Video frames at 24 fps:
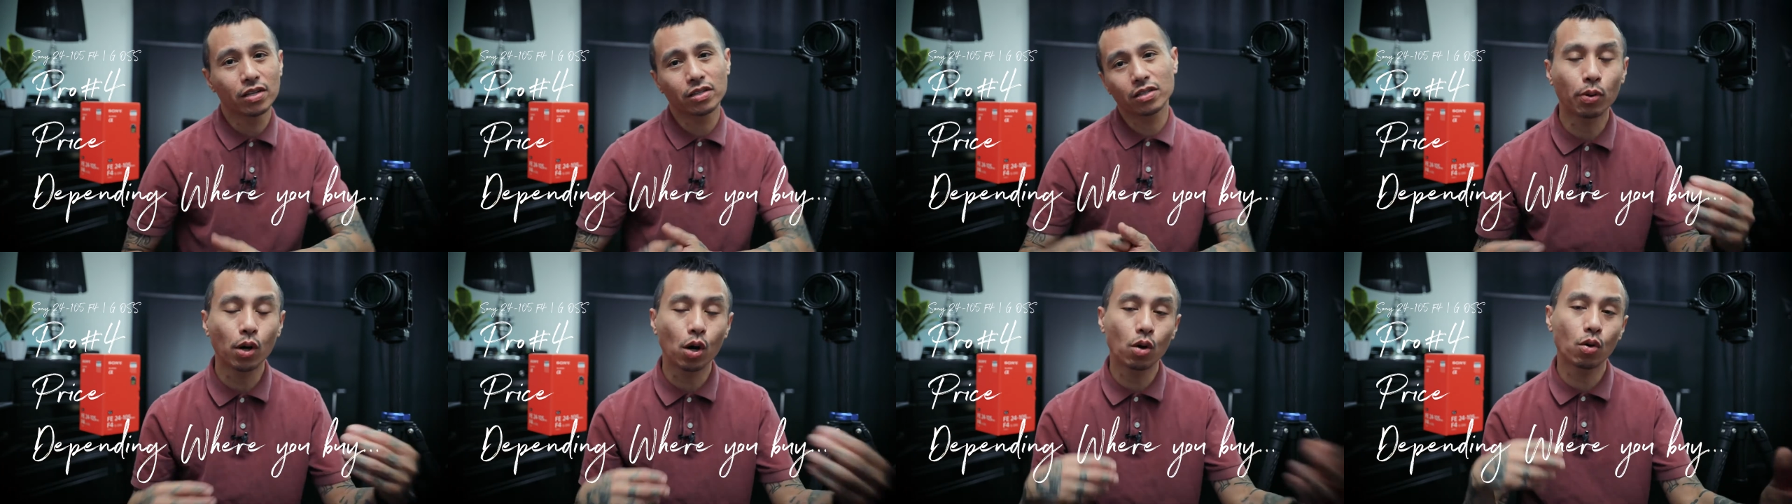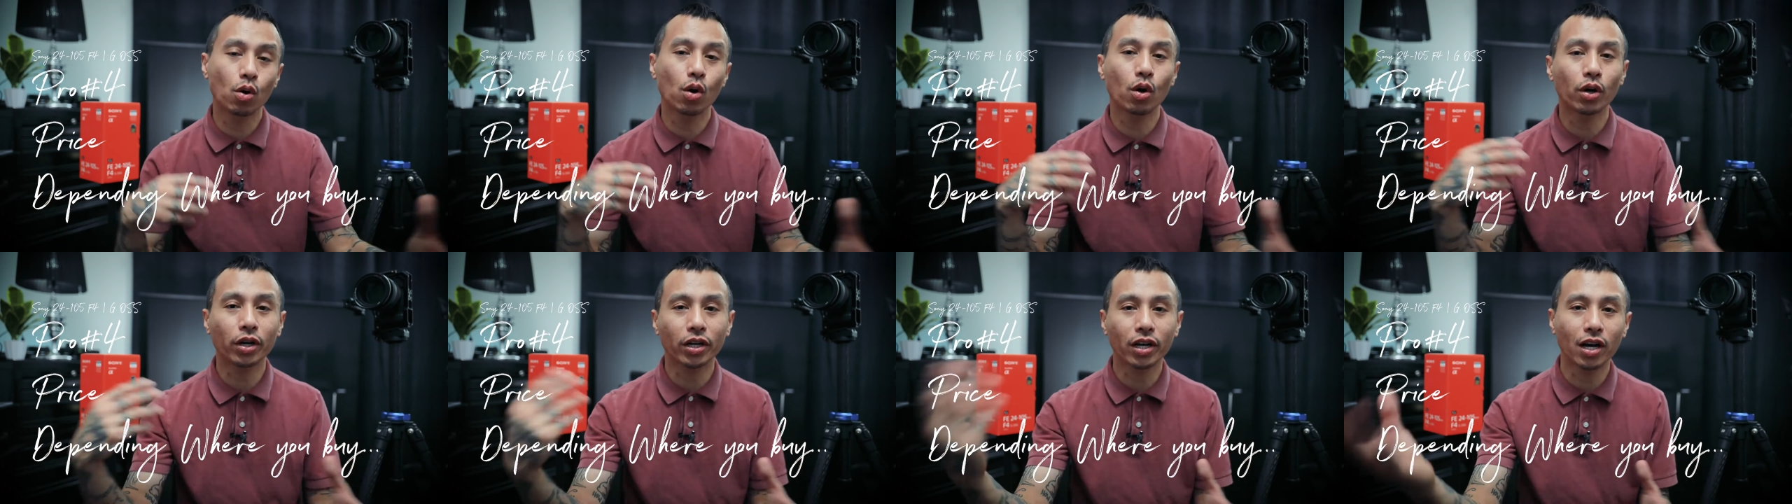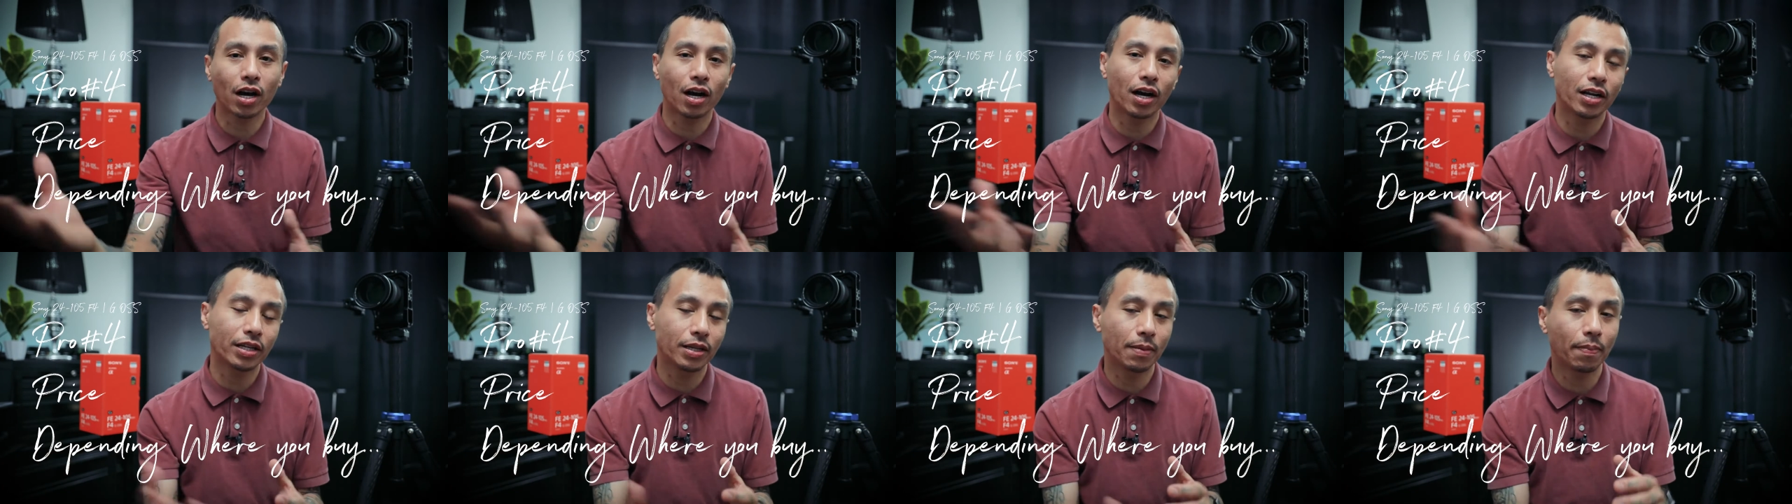Pro or
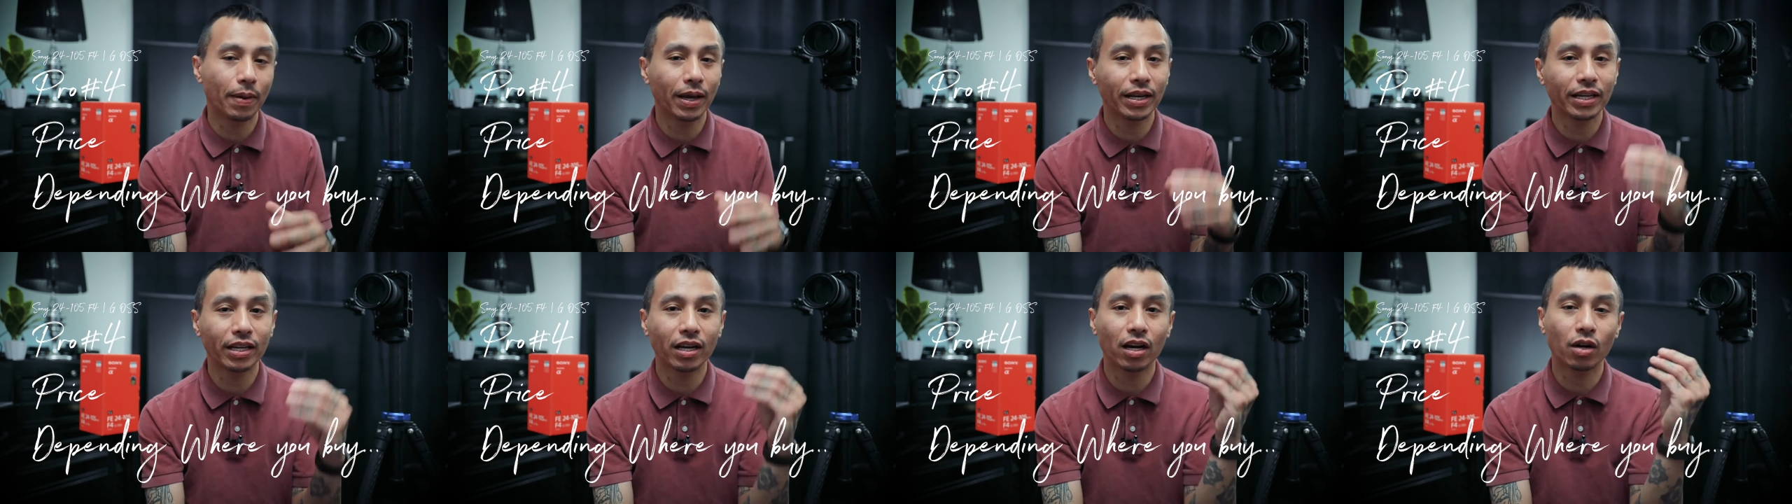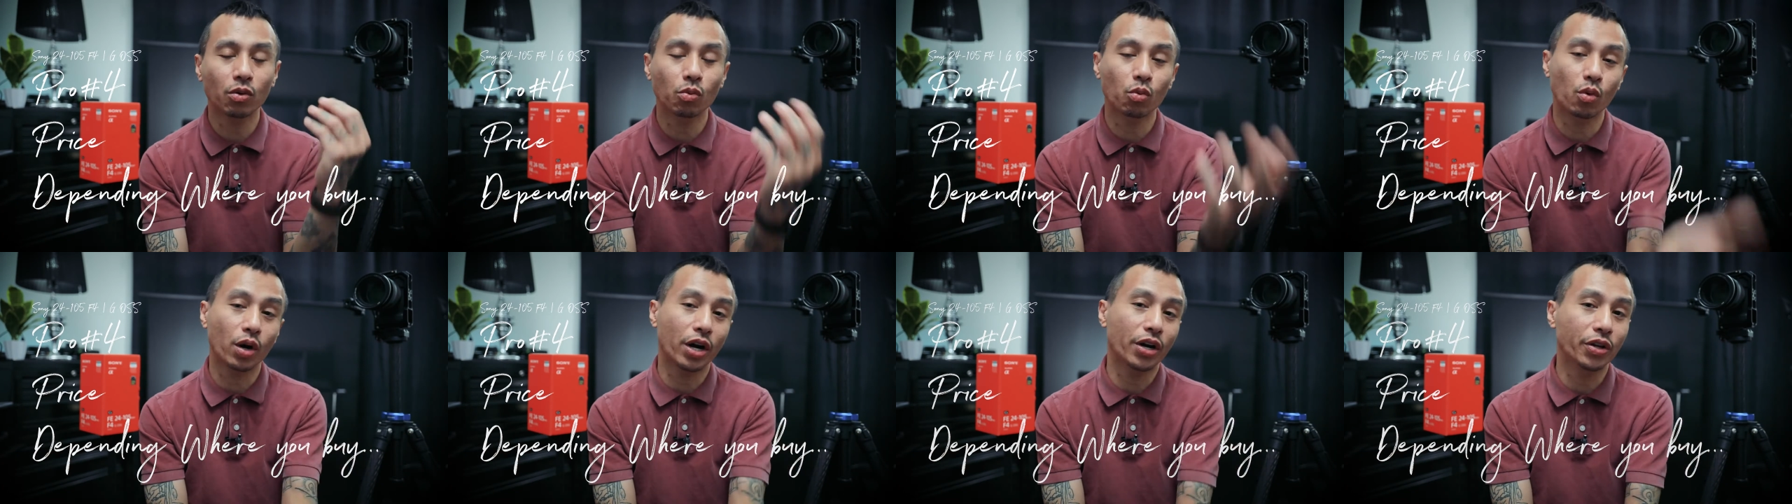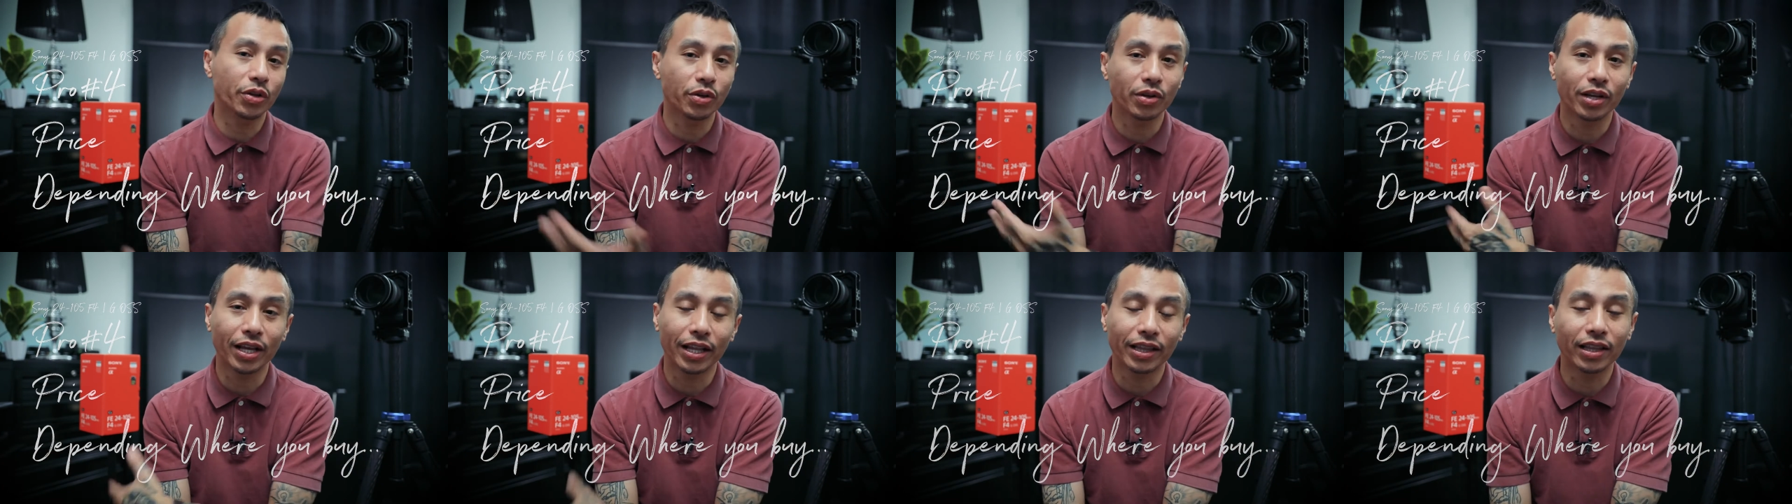con depending on where
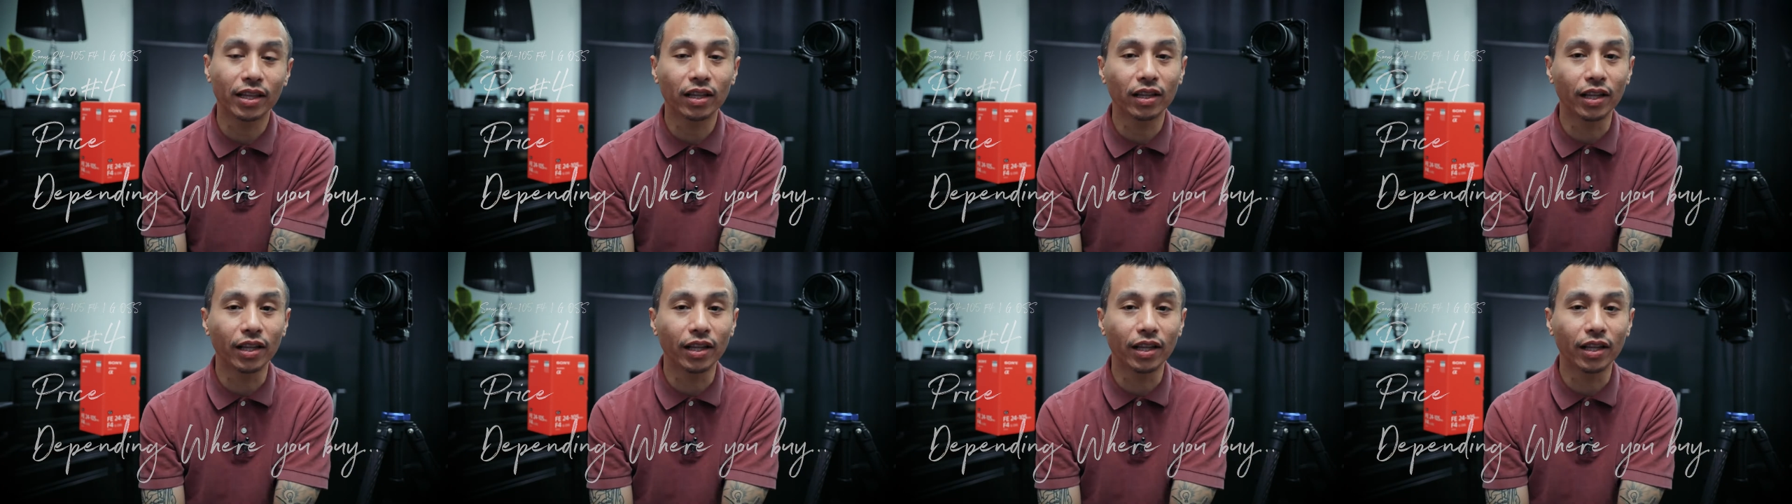you get the